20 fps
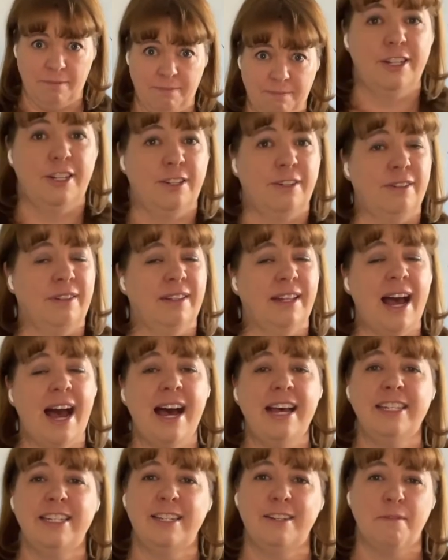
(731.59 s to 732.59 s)
So
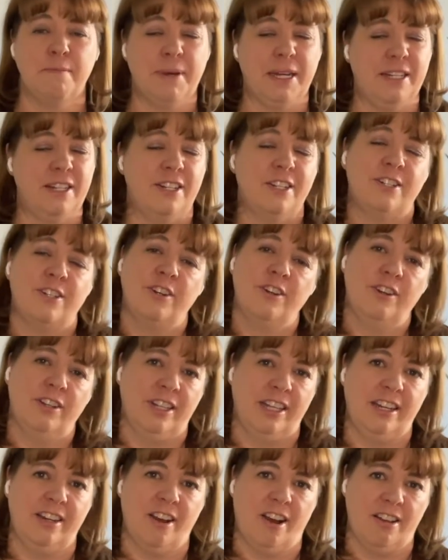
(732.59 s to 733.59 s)
last but
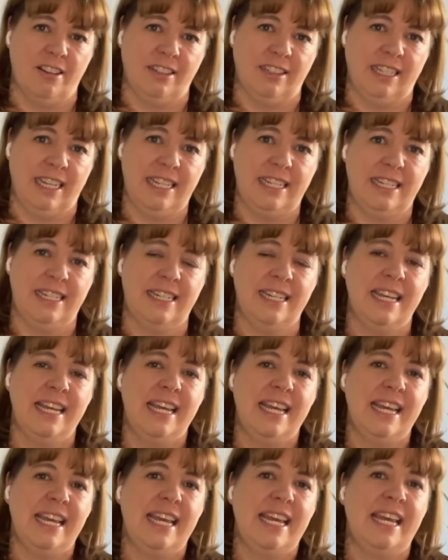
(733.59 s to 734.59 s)
certainly not least
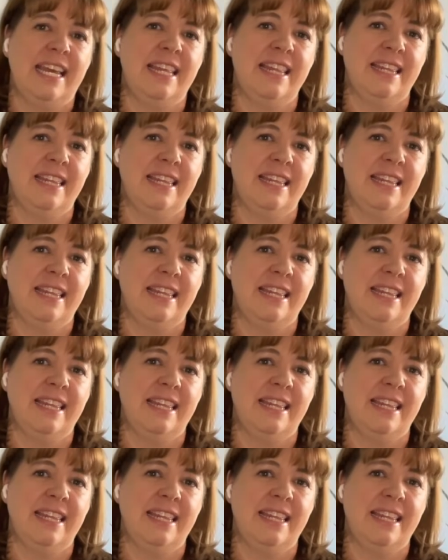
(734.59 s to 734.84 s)
in